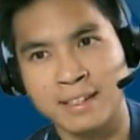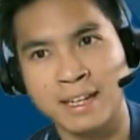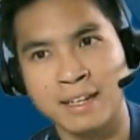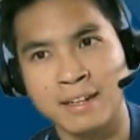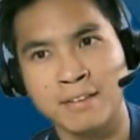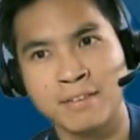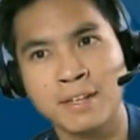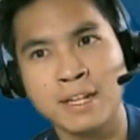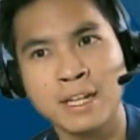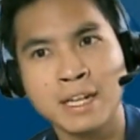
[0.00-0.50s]
Kind
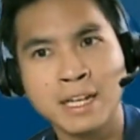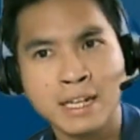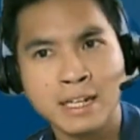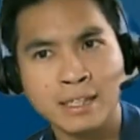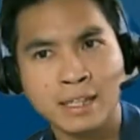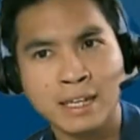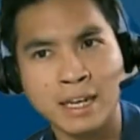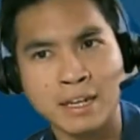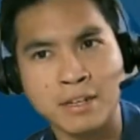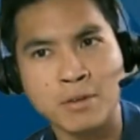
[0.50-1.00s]
of,
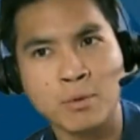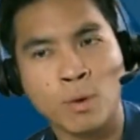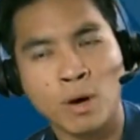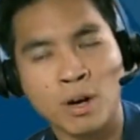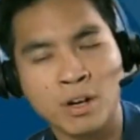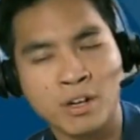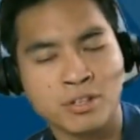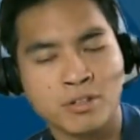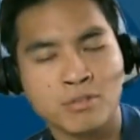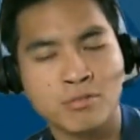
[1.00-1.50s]
can you
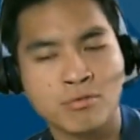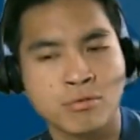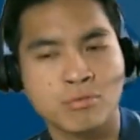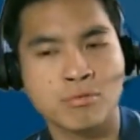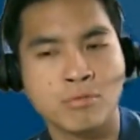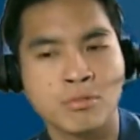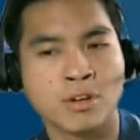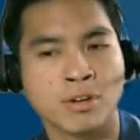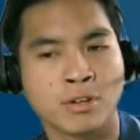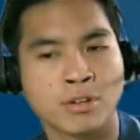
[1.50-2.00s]
walk us
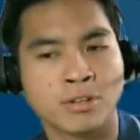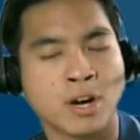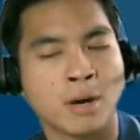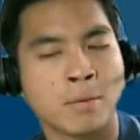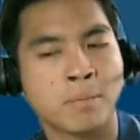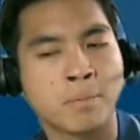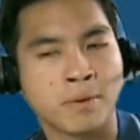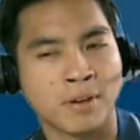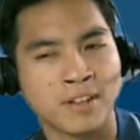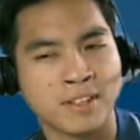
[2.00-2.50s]
through your
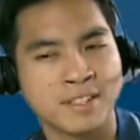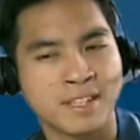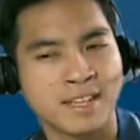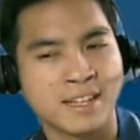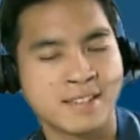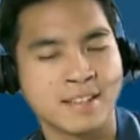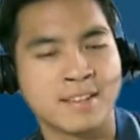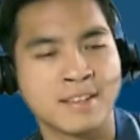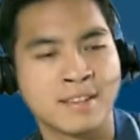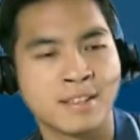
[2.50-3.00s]
thought
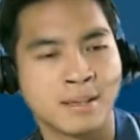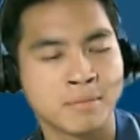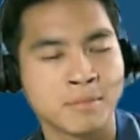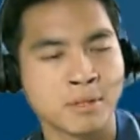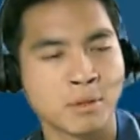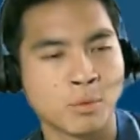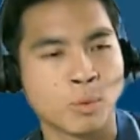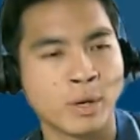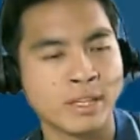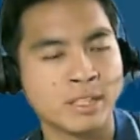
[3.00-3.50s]
process in terms
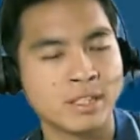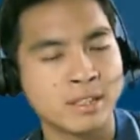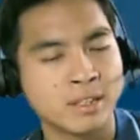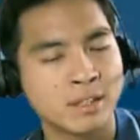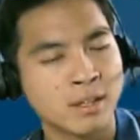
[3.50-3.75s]
of what